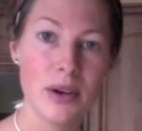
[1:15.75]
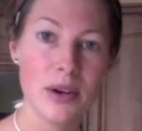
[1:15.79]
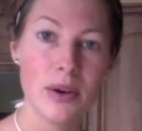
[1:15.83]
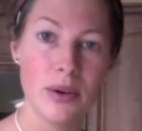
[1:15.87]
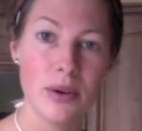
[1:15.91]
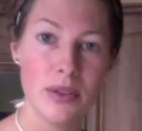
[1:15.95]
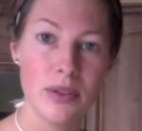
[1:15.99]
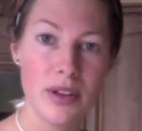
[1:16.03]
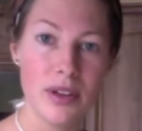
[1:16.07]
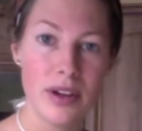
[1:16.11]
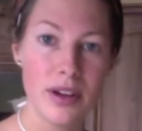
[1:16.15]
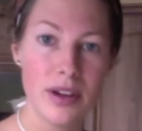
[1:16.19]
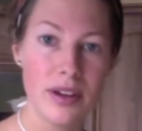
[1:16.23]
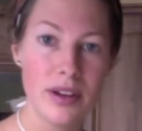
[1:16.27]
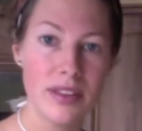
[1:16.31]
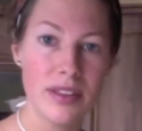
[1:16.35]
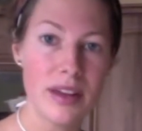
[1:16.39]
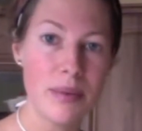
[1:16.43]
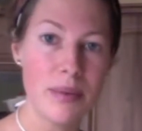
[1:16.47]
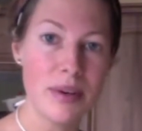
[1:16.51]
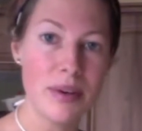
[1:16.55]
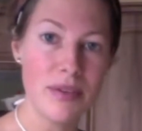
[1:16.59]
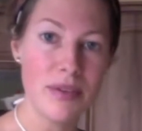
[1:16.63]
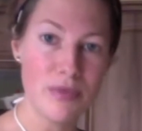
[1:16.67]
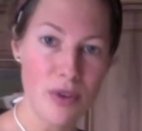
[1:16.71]
Although that
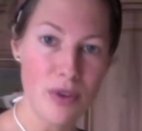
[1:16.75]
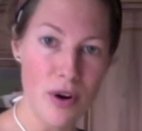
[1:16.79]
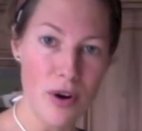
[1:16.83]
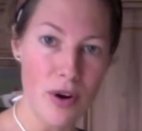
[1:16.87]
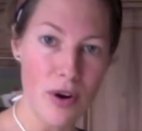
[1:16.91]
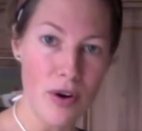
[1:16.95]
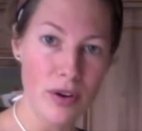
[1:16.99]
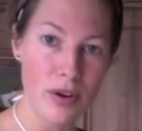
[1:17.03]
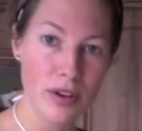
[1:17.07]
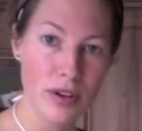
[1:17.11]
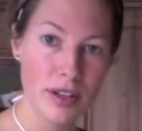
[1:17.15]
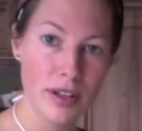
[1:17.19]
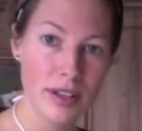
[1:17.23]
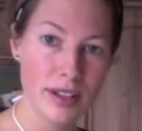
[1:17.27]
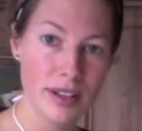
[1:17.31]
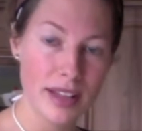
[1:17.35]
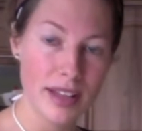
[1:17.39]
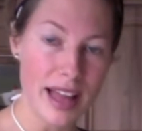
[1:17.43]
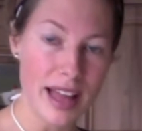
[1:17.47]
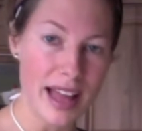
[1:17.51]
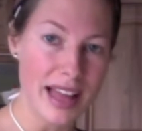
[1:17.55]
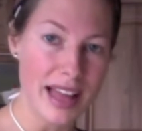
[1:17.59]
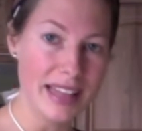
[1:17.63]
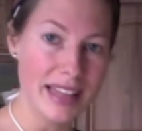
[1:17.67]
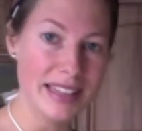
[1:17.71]
went wrong,
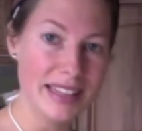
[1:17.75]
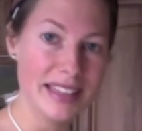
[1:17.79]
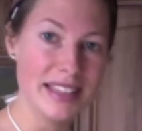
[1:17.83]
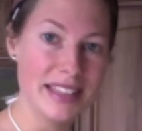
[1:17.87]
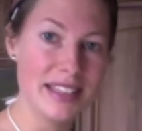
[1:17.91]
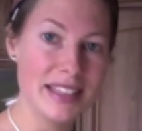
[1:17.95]
and